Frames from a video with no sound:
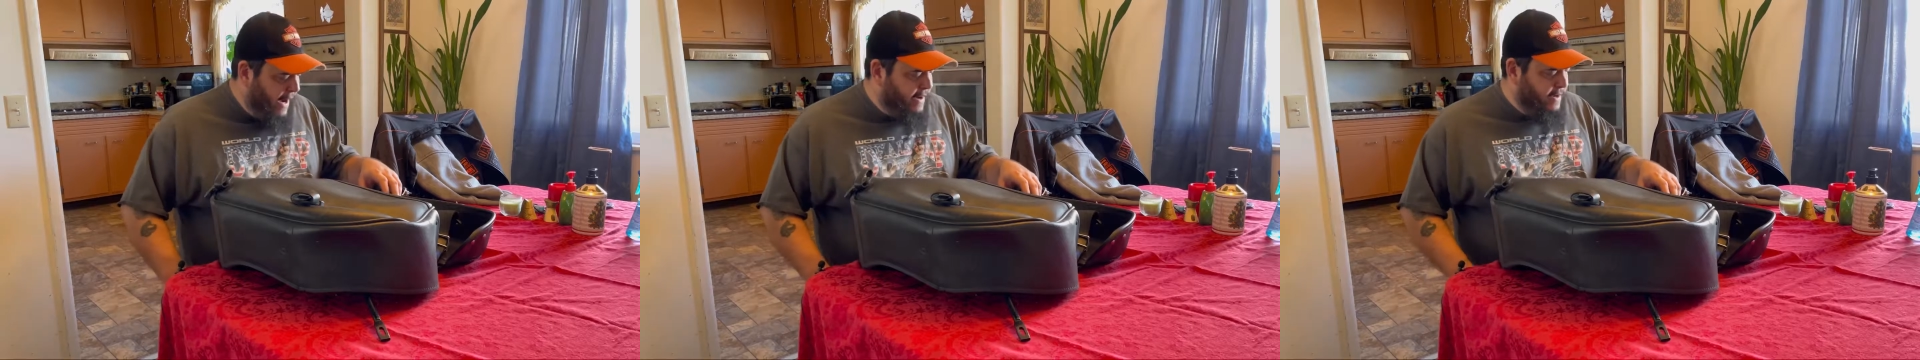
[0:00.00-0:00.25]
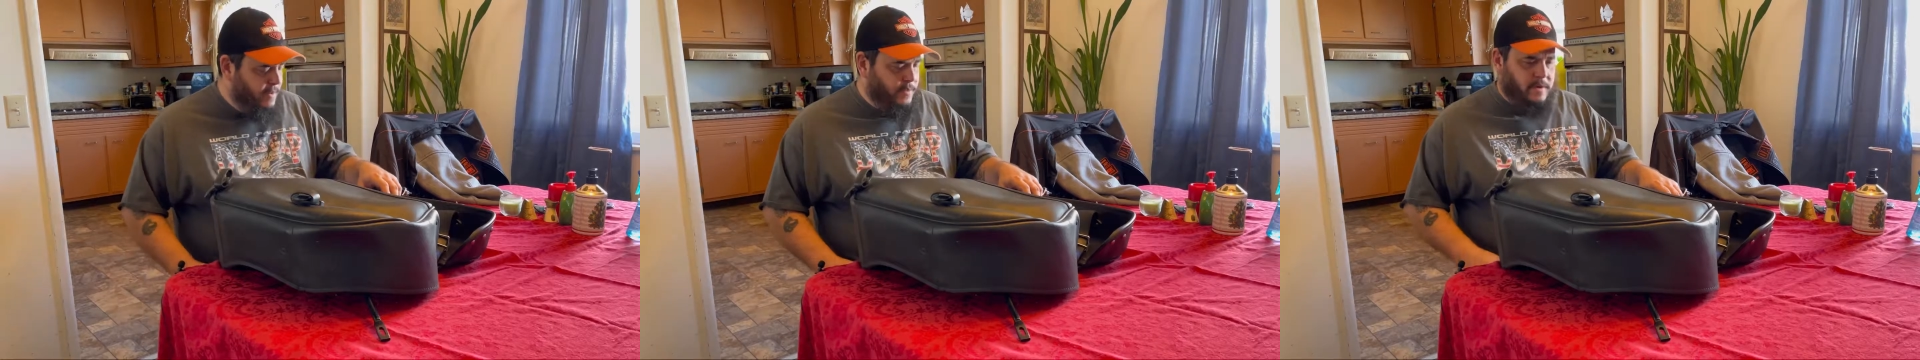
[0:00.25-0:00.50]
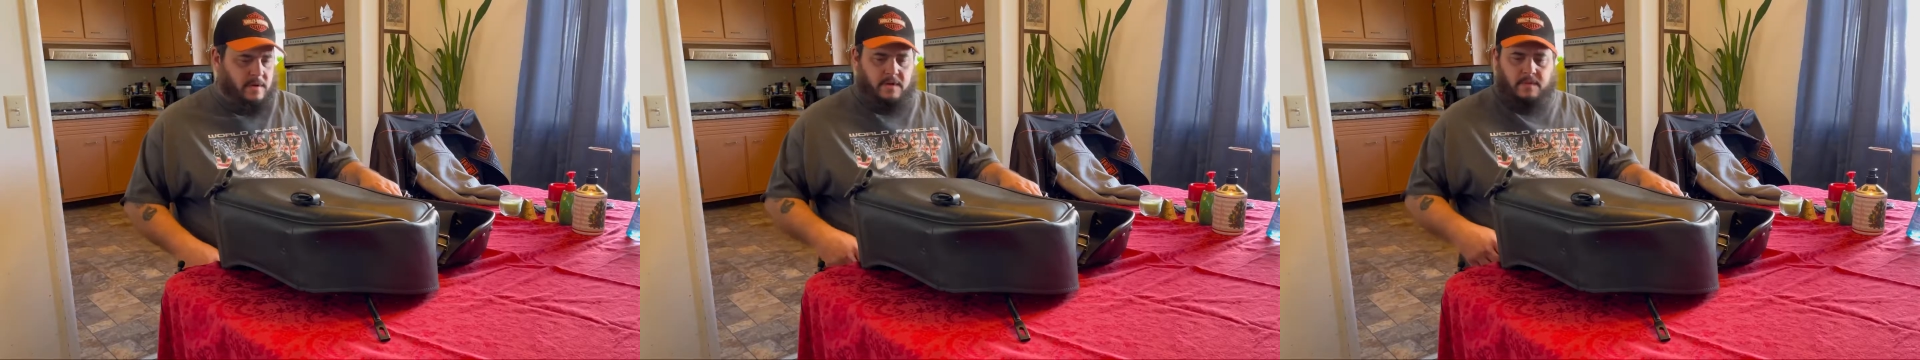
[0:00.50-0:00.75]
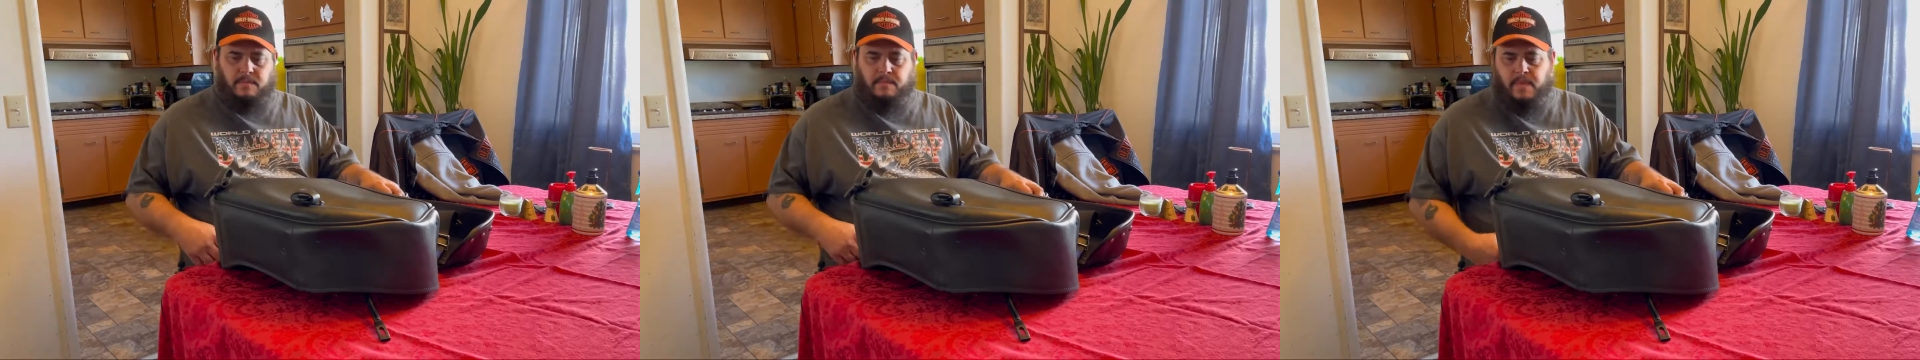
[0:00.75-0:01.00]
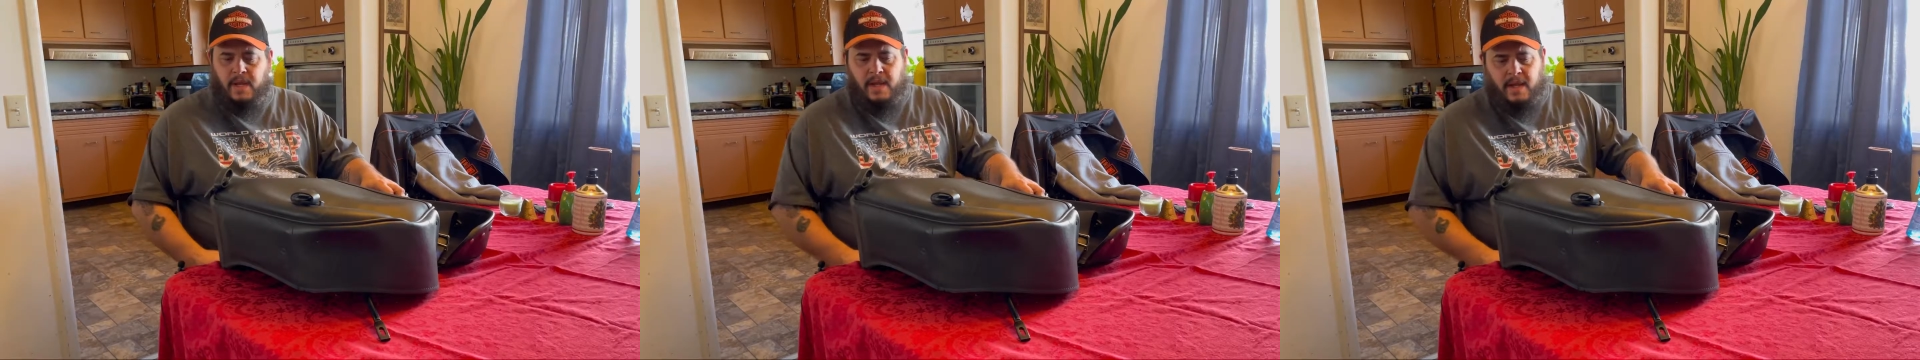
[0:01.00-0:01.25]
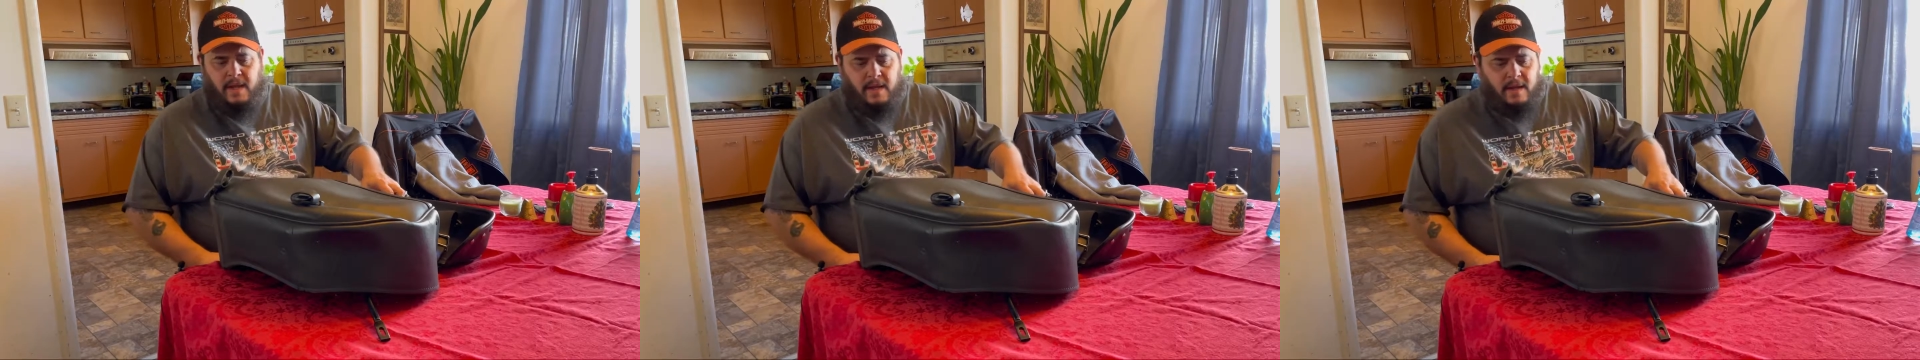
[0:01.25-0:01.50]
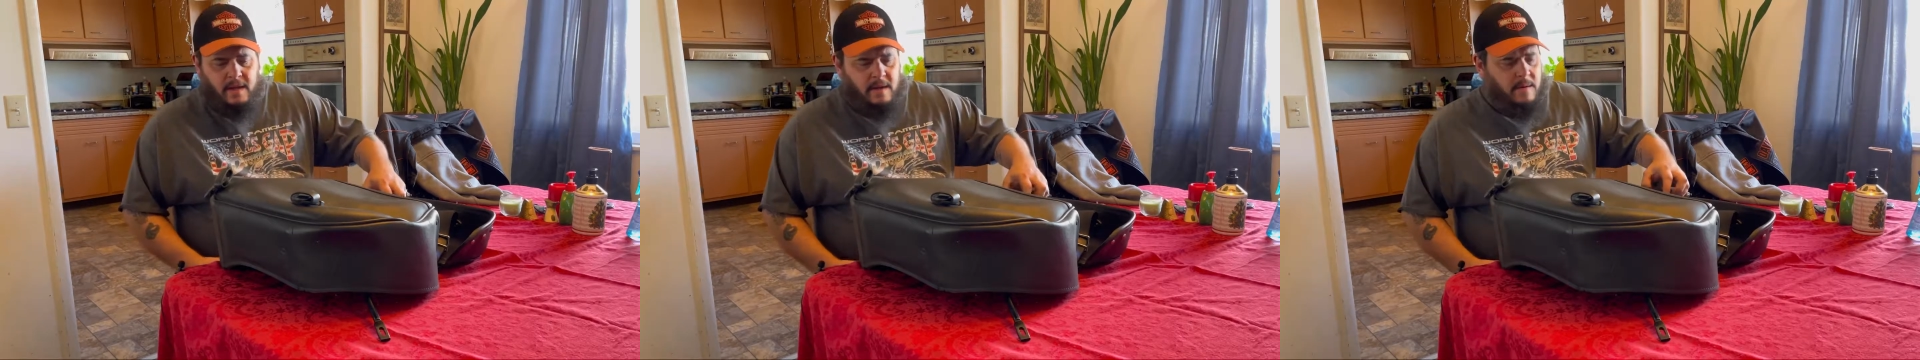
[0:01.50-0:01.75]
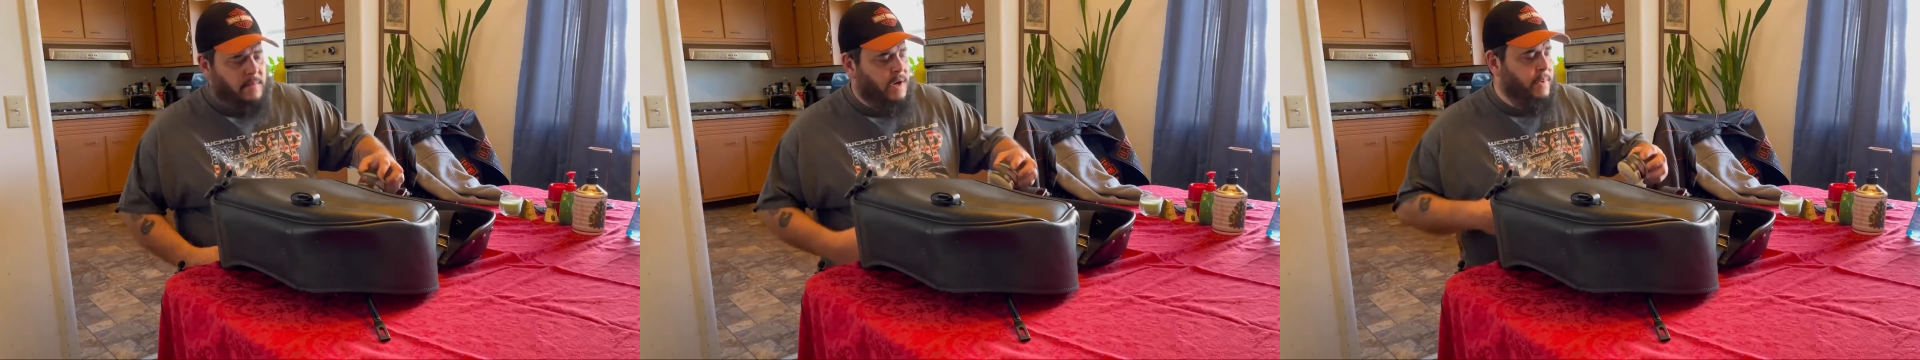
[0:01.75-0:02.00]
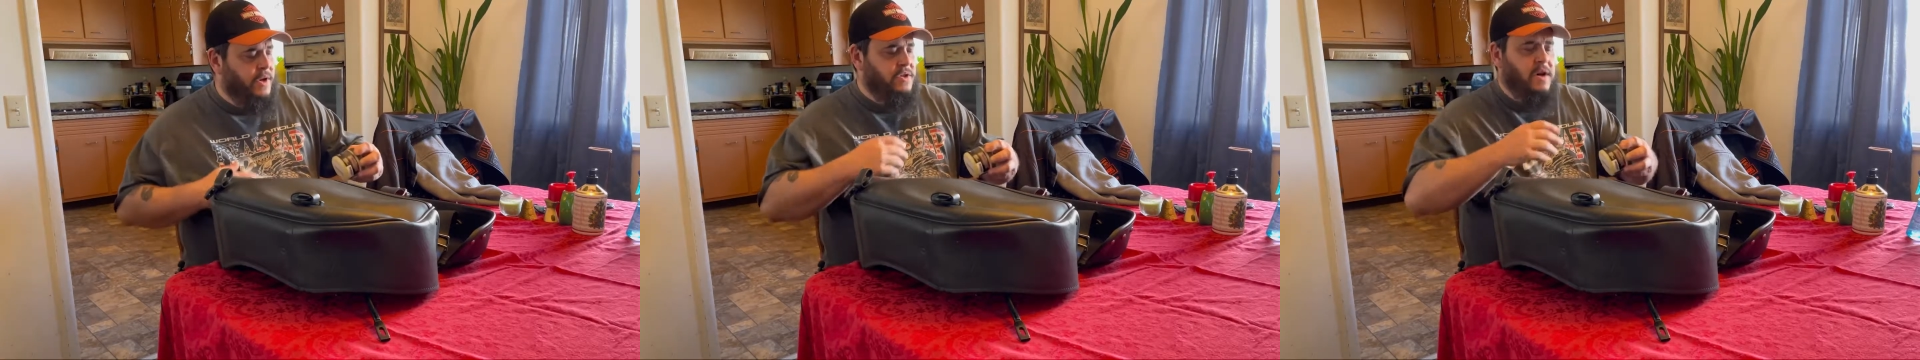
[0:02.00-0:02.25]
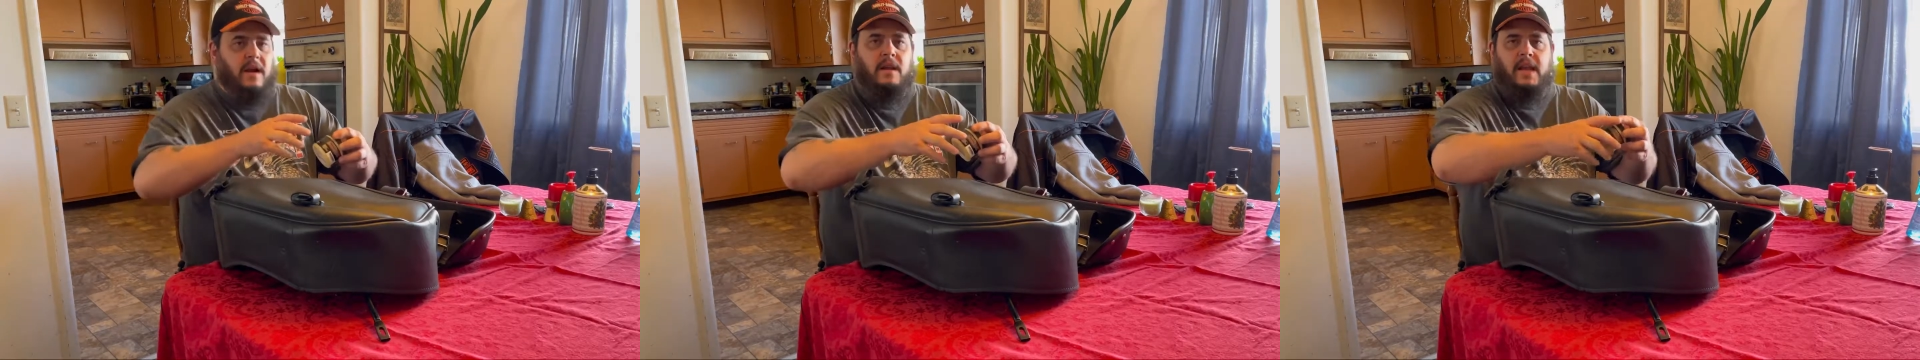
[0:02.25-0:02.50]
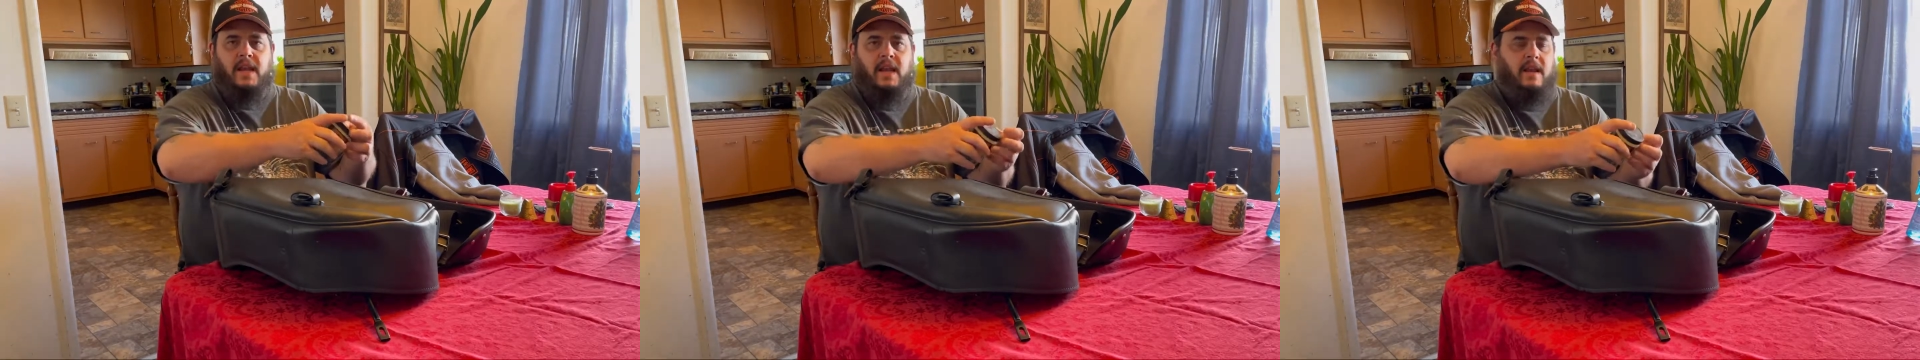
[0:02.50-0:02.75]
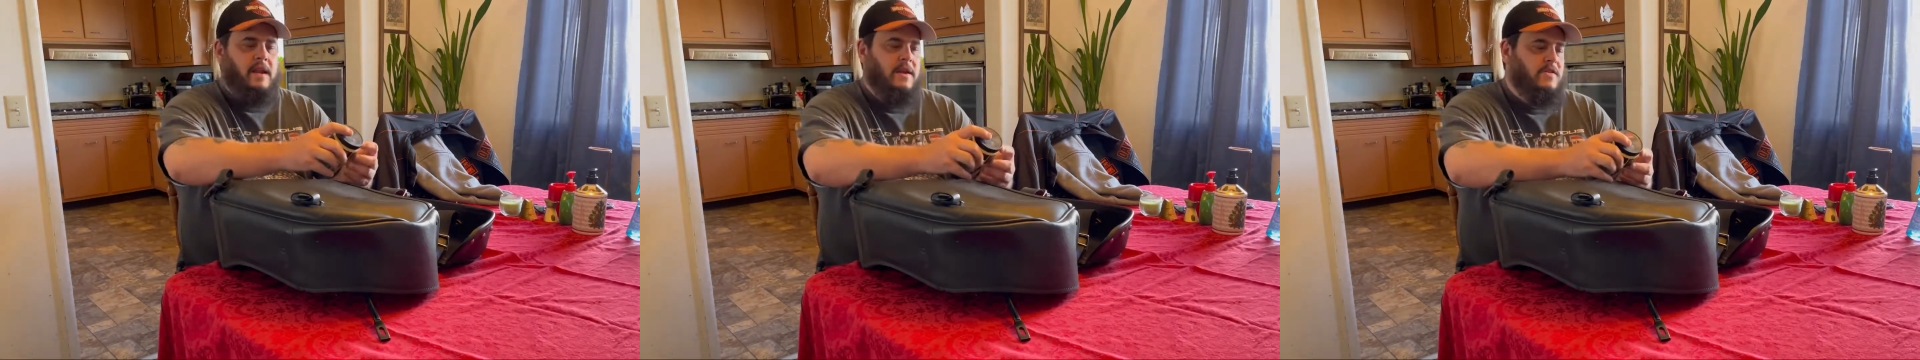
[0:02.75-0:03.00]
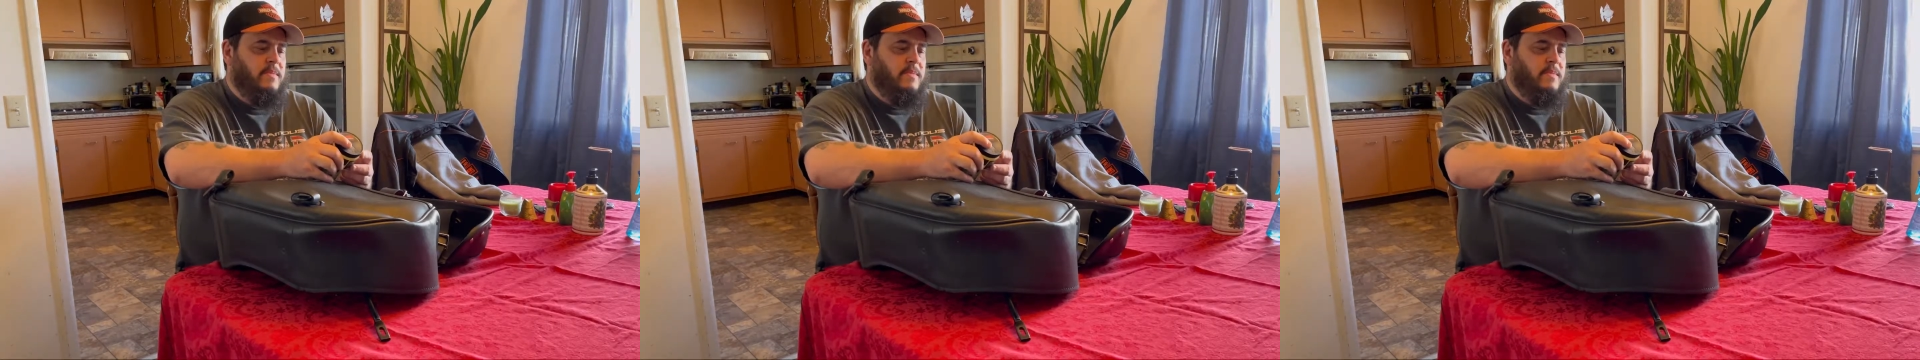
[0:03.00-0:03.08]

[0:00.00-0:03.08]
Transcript: and I'm going to pretty much start cleaning these,